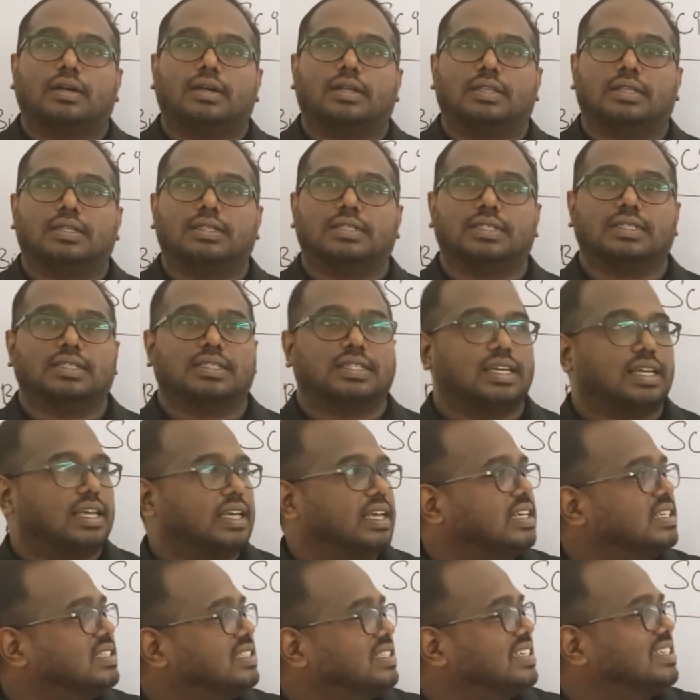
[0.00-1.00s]
this is the
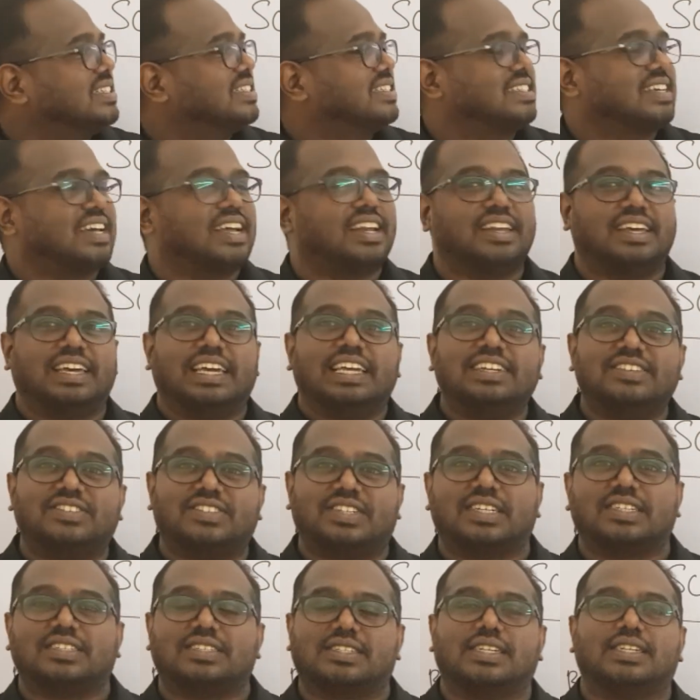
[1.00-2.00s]
easiest and
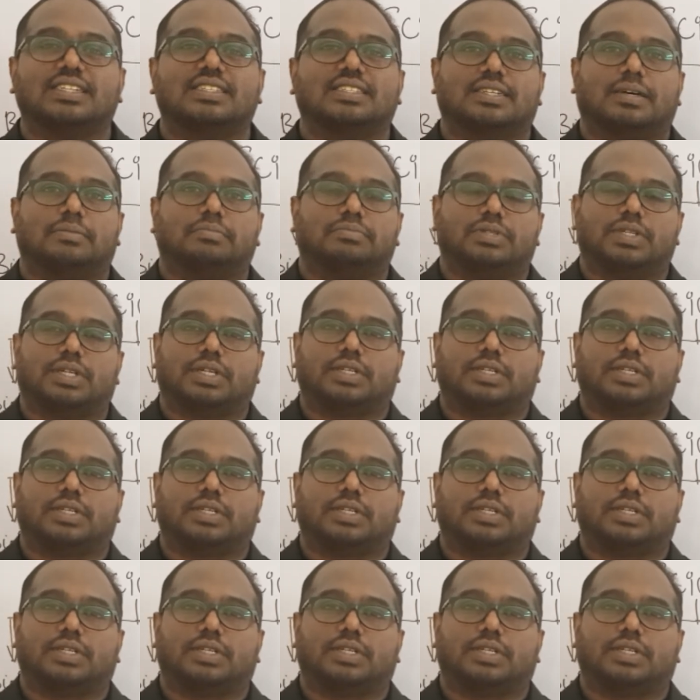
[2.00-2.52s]
interesting subject.